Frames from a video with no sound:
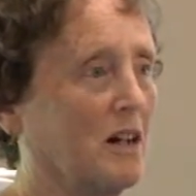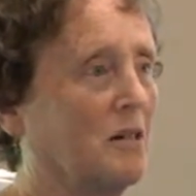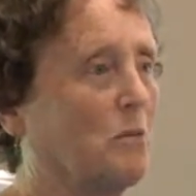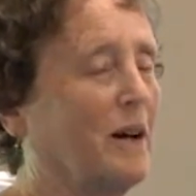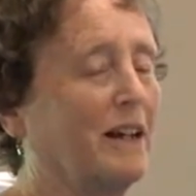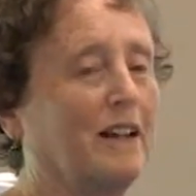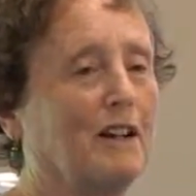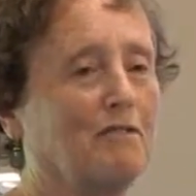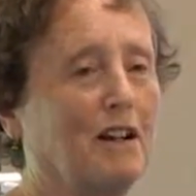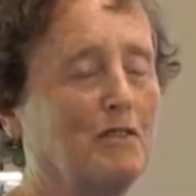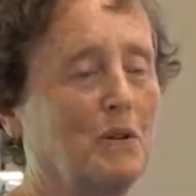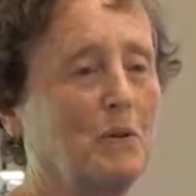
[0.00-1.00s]
um,
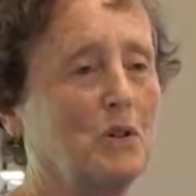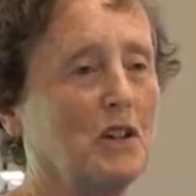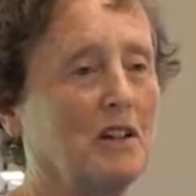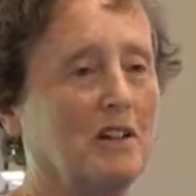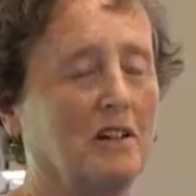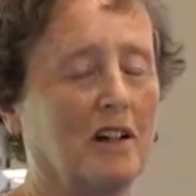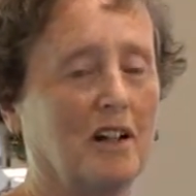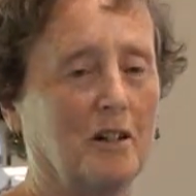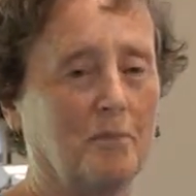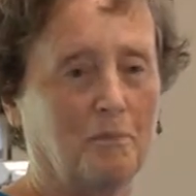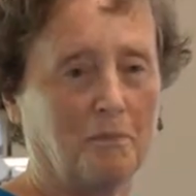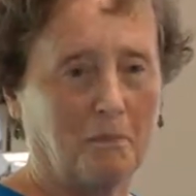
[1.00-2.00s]
wildlife refuge in
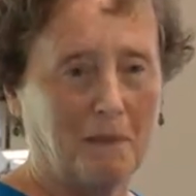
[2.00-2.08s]
um,